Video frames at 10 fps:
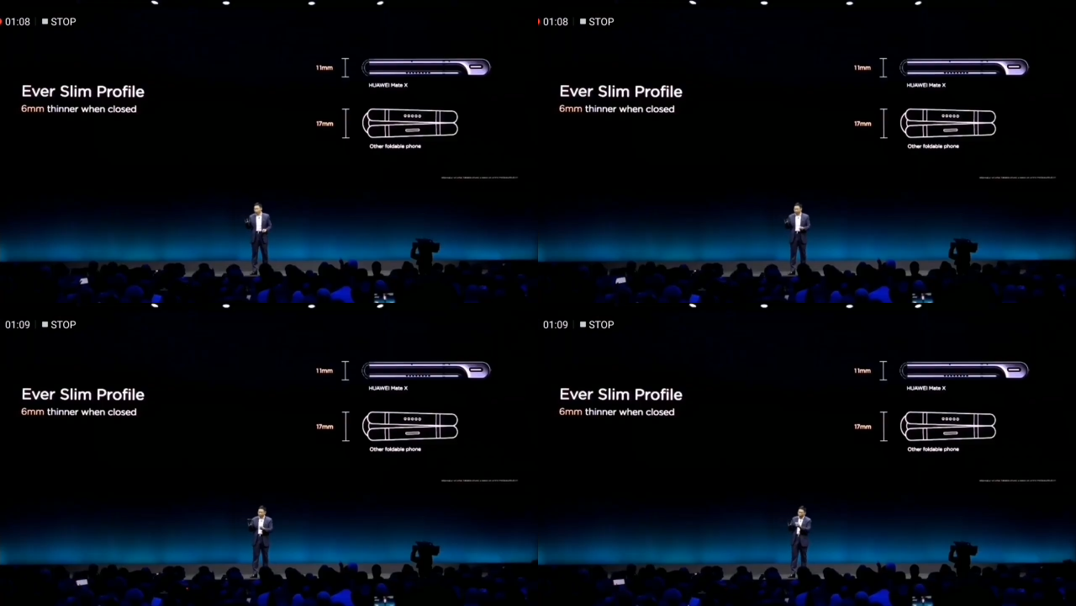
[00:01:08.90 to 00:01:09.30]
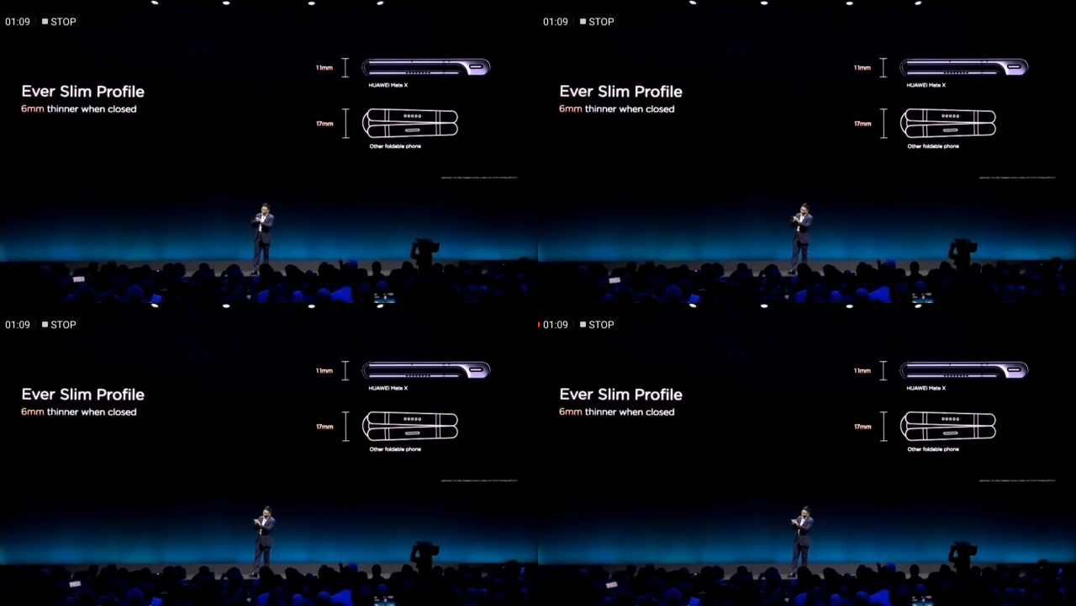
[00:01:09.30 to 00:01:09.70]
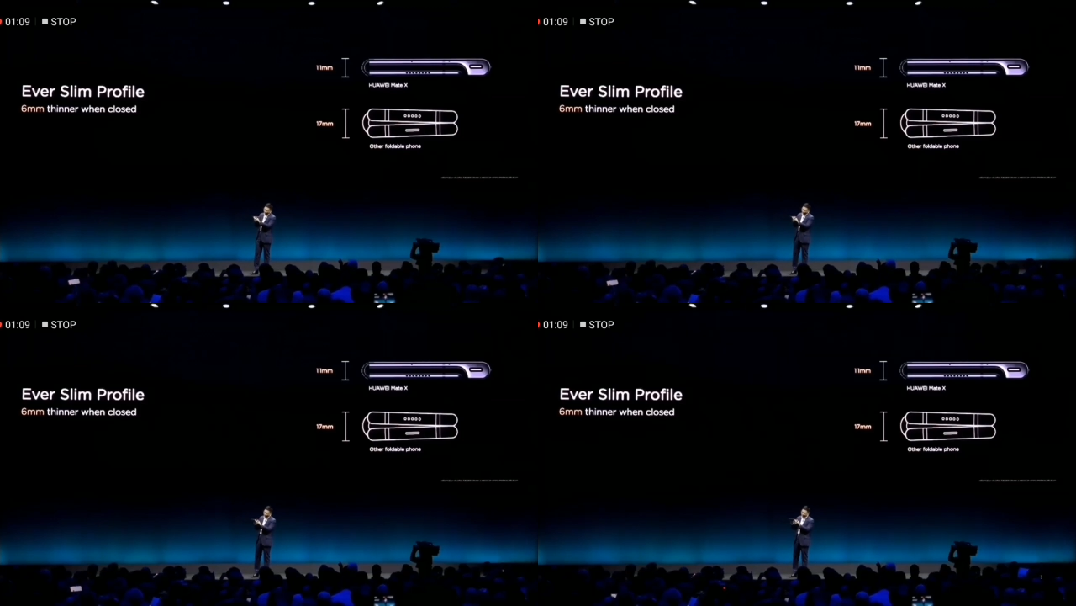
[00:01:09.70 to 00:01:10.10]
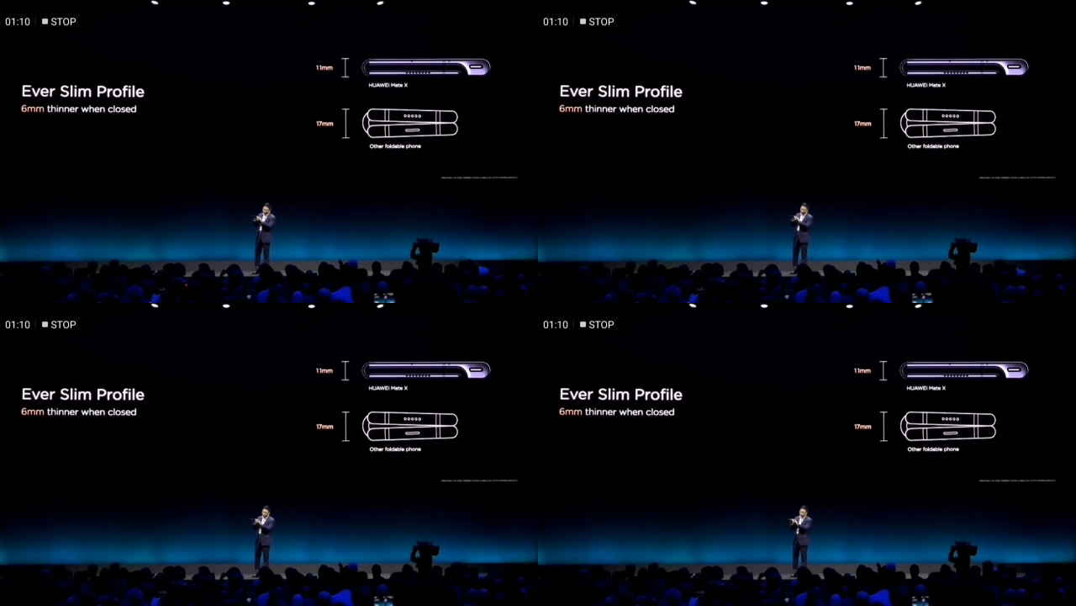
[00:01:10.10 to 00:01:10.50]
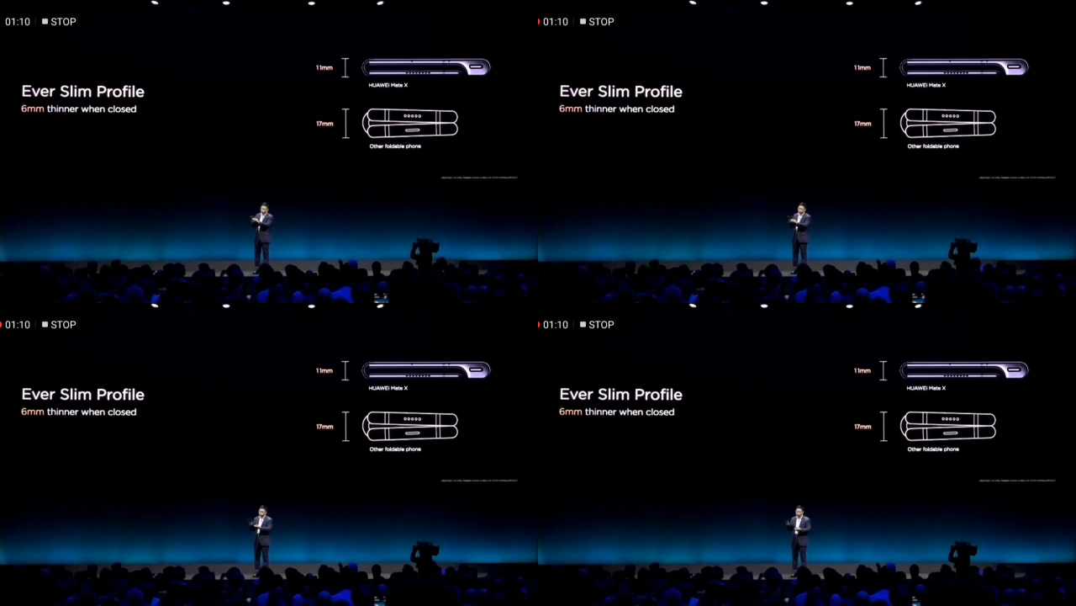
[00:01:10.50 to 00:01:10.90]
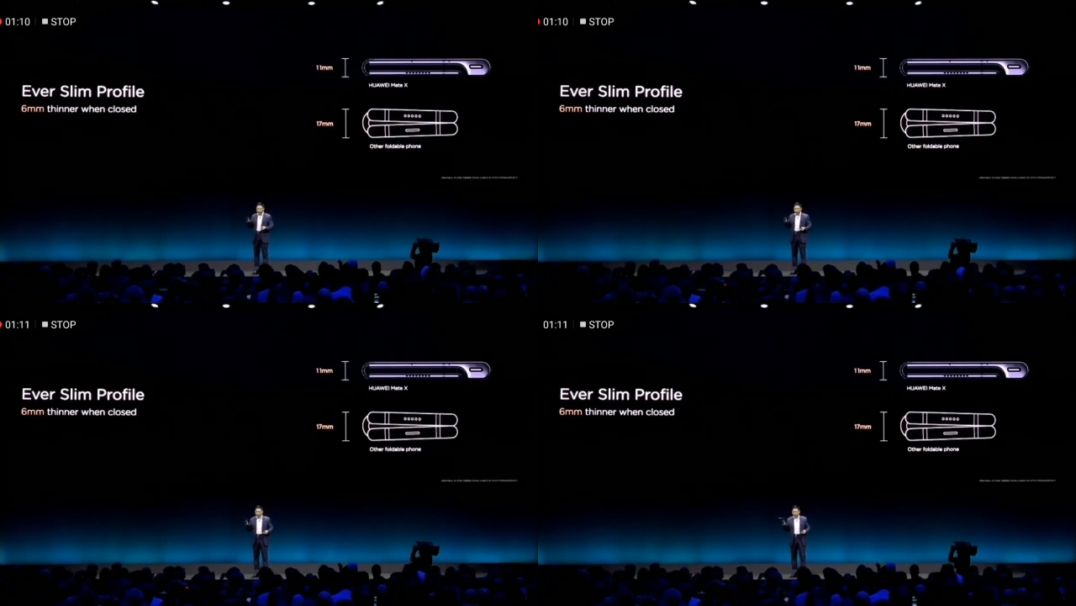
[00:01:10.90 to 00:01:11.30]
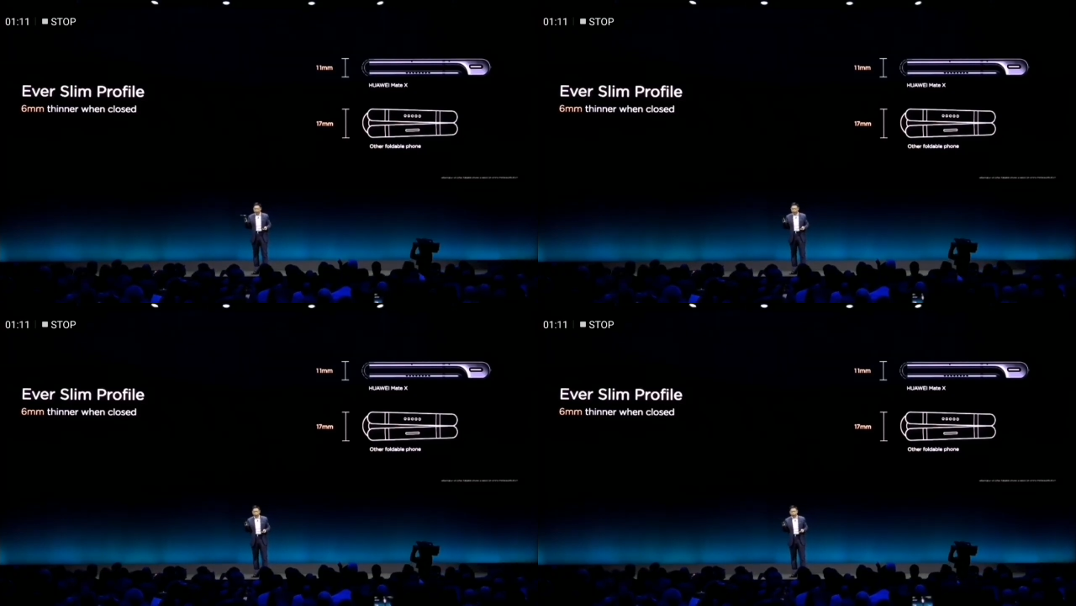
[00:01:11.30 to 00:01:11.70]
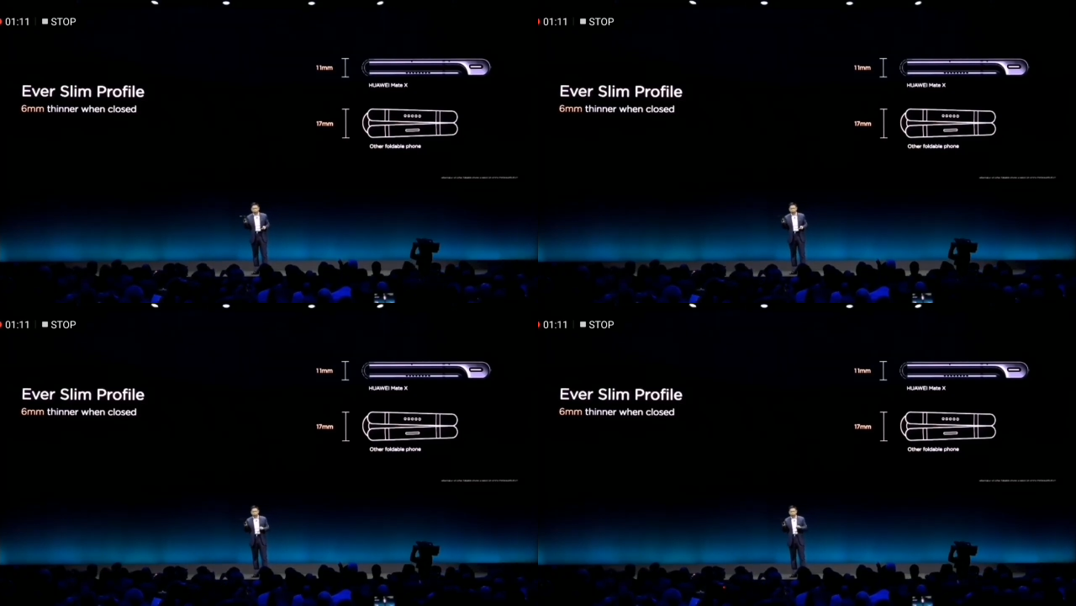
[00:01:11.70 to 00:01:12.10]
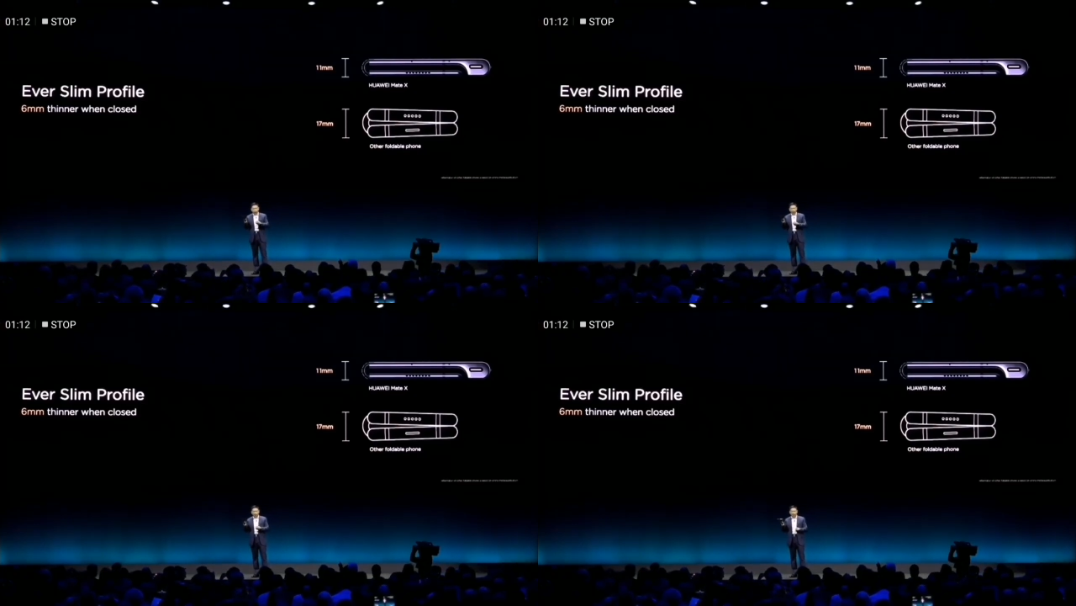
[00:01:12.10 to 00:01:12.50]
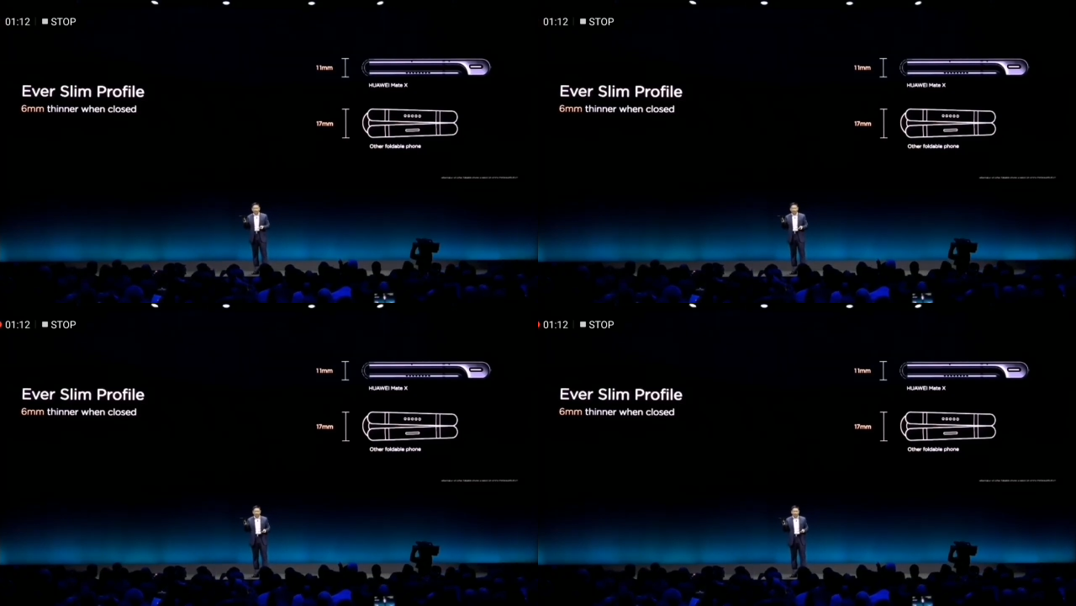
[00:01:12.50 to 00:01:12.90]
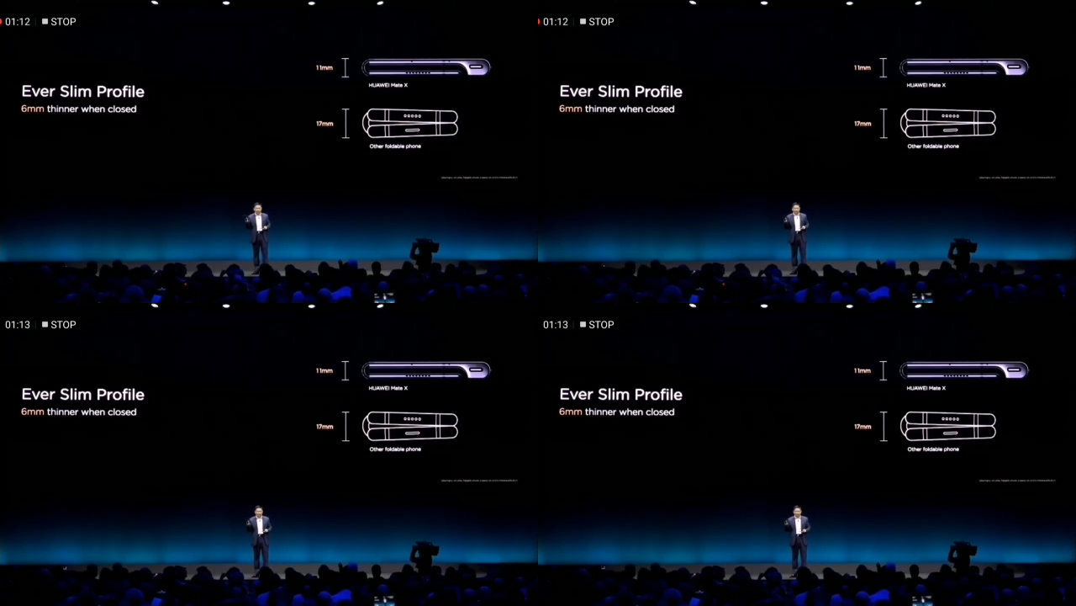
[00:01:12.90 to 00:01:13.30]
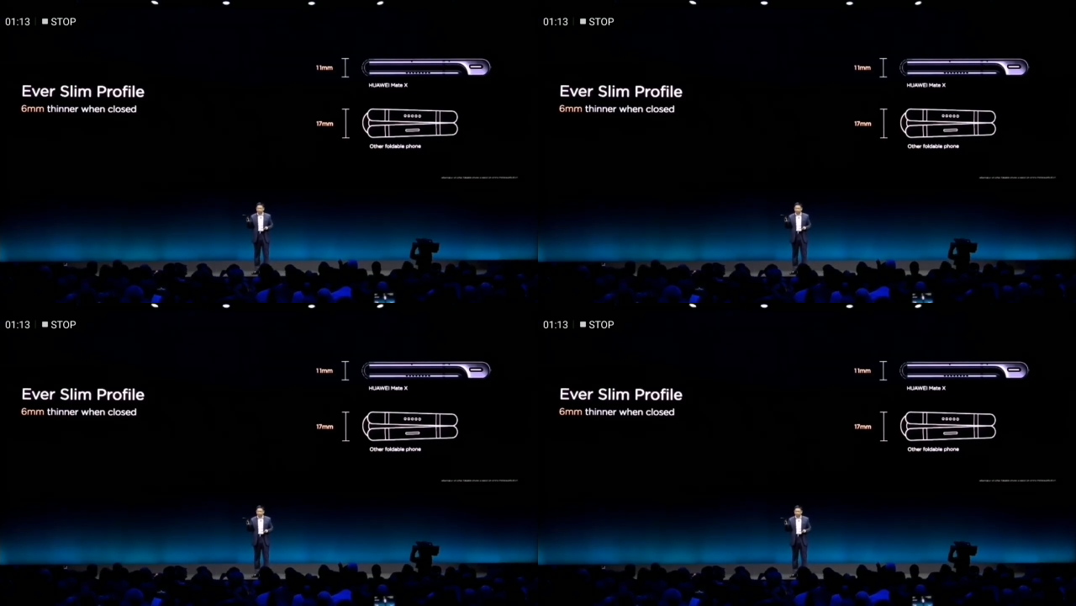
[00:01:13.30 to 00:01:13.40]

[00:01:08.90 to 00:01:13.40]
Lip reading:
[unreadable: no face in view]